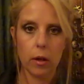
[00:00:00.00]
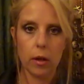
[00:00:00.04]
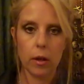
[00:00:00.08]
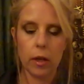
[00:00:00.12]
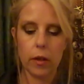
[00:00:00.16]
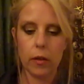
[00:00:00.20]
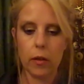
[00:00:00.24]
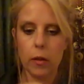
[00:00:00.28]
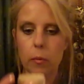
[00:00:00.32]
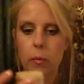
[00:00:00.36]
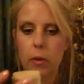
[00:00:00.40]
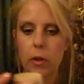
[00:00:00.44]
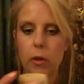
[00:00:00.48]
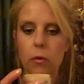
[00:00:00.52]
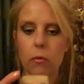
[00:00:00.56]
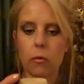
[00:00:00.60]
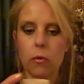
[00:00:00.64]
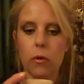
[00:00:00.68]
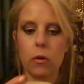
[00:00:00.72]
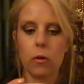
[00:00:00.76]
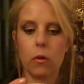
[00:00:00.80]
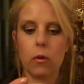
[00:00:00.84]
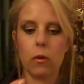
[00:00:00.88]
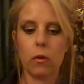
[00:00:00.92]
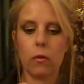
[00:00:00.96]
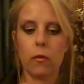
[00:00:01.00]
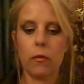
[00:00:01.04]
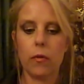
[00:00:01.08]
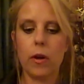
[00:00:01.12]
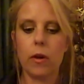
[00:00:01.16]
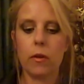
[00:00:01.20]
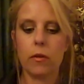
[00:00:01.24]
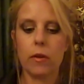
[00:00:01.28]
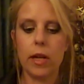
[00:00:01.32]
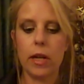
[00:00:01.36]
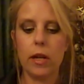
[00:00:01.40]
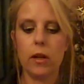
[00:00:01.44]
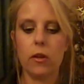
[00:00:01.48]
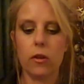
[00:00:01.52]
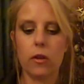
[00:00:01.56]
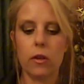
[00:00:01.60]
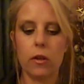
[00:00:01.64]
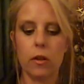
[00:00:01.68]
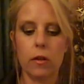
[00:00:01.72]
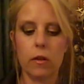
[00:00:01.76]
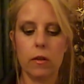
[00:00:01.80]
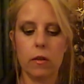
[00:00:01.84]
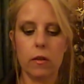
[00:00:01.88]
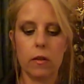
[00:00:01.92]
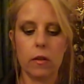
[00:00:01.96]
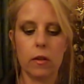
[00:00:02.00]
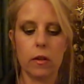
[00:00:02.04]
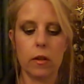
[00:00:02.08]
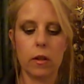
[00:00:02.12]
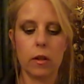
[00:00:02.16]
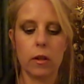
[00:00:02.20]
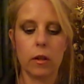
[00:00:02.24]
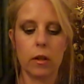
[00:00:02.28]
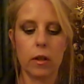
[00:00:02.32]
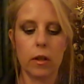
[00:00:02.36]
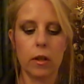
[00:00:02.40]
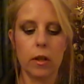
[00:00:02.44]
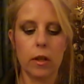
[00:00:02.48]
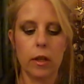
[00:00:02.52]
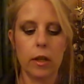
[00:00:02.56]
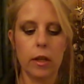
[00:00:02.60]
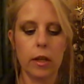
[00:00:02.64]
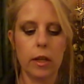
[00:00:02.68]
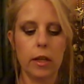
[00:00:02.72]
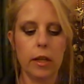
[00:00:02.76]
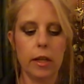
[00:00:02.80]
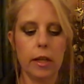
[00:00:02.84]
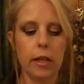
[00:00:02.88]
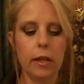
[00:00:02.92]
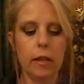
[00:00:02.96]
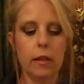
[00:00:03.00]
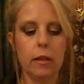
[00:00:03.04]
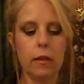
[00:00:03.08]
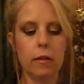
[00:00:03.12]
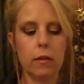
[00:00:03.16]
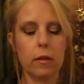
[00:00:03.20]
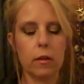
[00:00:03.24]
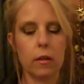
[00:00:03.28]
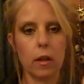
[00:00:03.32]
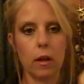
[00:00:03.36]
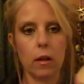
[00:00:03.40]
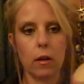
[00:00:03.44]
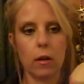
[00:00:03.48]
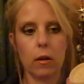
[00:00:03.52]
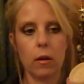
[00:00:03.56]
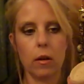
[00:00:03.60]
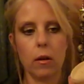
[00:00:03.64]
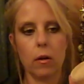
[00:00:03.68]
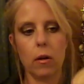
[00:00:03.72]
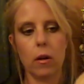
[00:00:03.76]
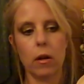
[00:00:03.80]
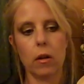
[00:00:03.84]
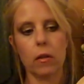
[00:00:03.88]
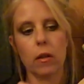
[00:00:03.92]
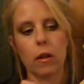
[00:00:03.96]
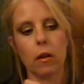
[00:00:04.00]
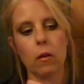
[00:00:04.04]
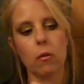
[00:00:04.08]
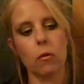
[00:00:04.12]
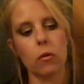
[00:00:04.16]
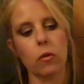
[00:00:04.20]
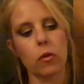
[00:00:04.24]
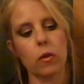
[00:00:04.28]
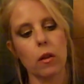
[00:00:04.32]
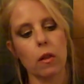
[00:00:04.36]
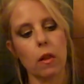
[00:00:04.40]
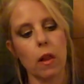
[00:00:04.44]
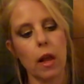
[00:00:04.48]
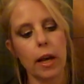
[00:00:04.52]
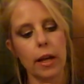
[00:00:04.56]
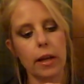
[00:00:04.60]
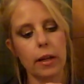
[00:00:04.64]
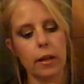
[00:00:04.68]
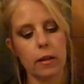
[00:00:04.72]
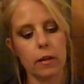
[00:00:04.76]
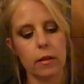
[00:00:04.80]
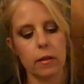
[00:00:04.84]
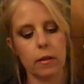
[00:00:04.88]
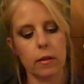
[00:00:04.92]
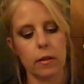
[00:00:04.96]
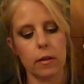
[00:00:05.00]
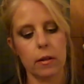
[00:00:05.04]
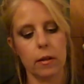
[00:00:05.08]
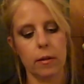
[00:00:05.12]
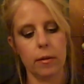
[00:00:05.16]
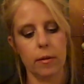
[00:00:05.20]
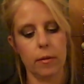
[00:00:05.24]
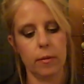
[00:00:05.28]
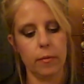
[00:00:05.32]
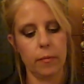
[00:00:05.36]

in the mineral foundations, is the lightest